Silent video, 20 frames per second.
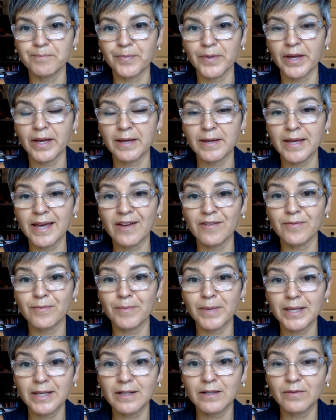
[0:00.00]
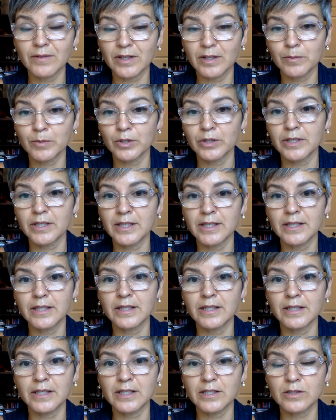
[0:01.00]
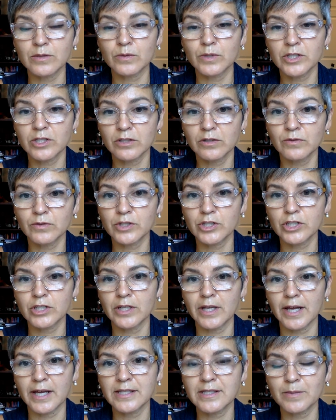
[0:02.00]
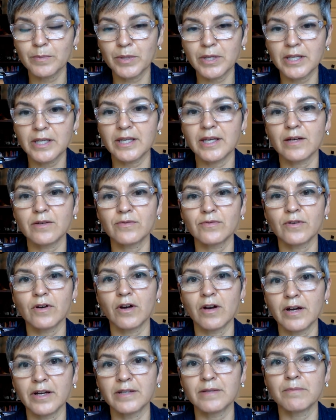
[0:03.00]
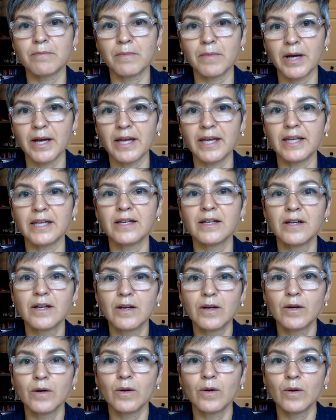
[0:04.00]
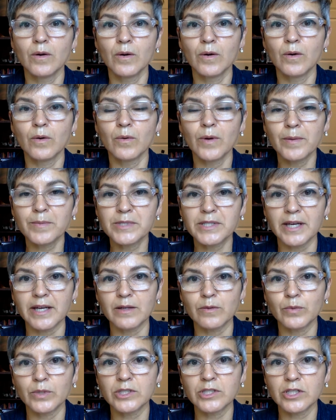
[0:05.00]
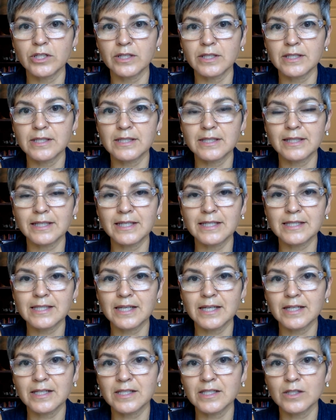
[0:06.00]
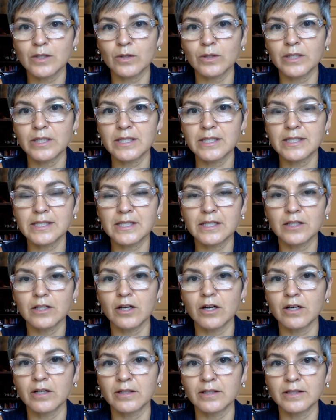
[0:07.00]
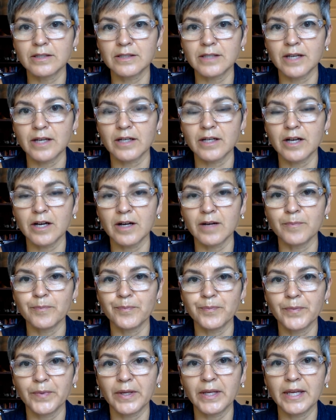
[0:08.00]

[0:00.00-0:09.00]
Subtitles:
I have made it available in its original version as a PDF on my website, which is lisasolisdelong.com.